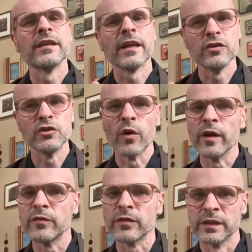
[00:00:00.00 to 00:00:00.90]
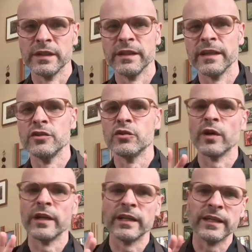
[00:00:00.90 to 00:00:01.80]
and joyfully and
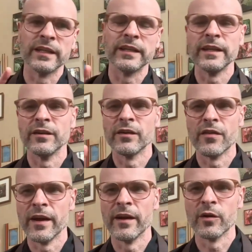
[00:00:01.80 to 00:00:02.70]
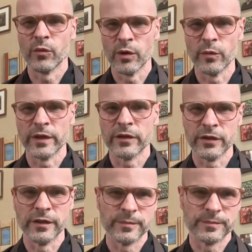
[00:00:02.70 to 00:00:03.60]
joining in here and there where we
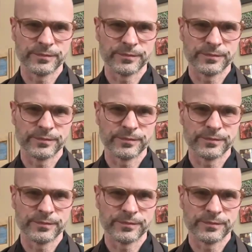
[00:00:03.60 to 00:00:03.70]
could.